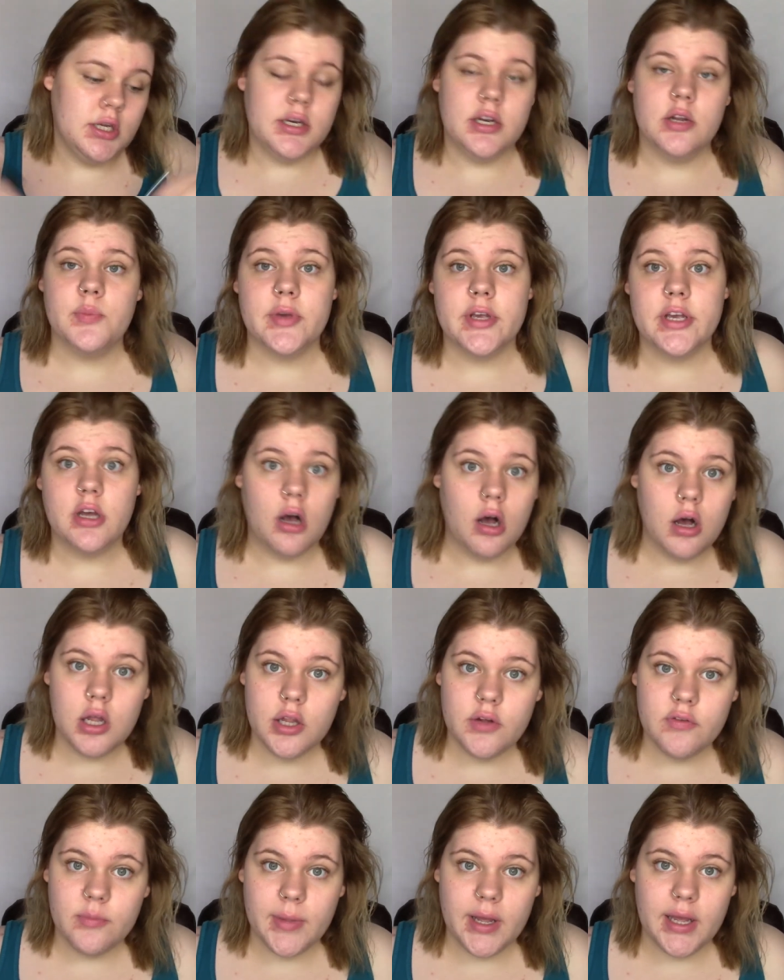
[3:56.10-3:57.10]
dumping it all
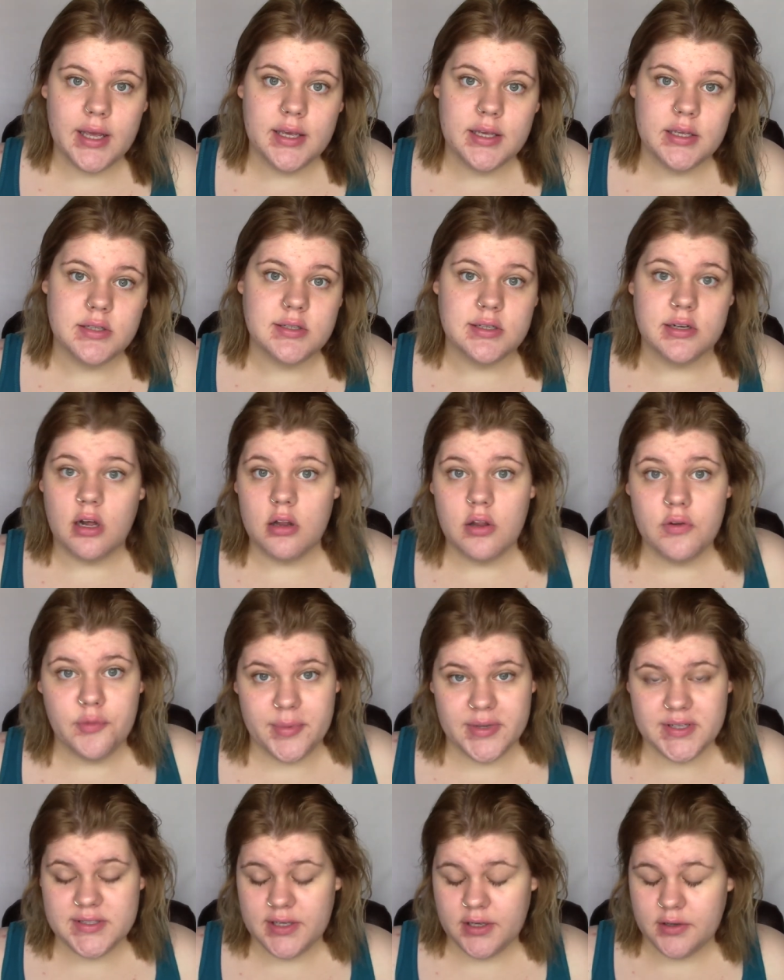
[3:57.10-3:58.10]
over my hands and all over
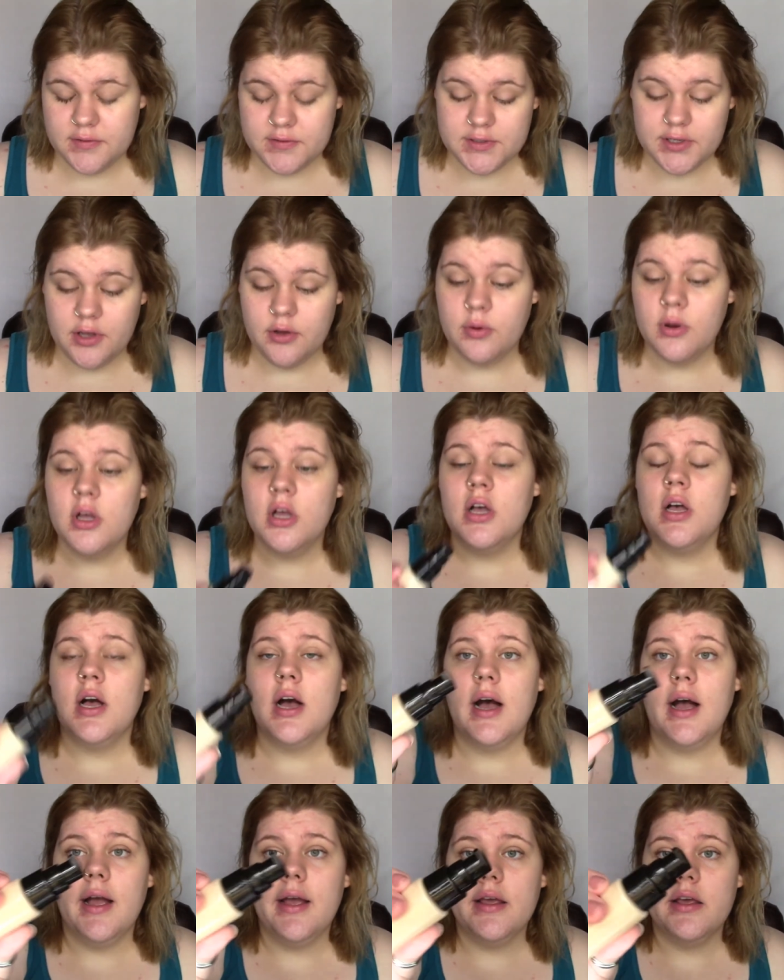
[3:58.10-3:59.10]
myself. So
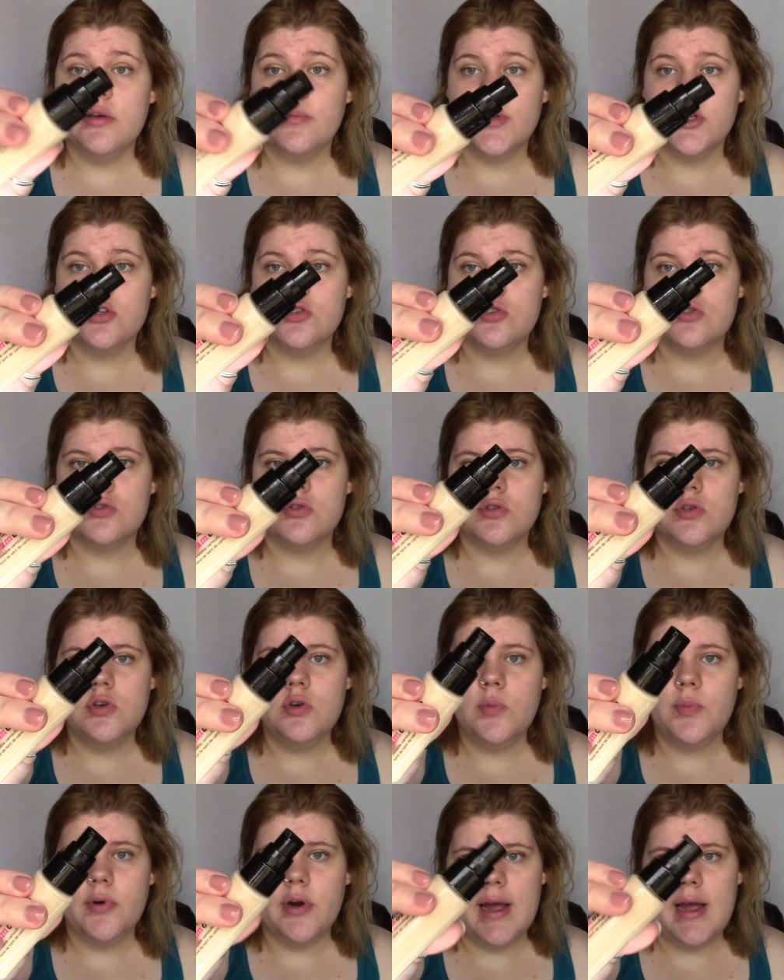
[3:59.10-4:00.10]
I am
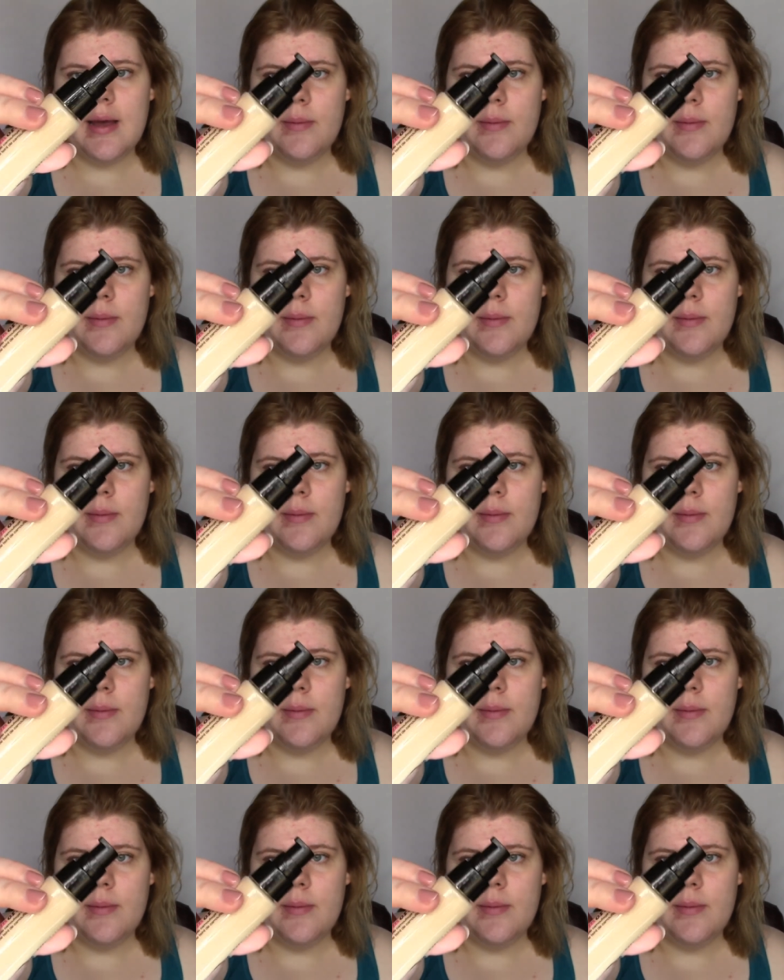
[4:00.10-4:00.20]
super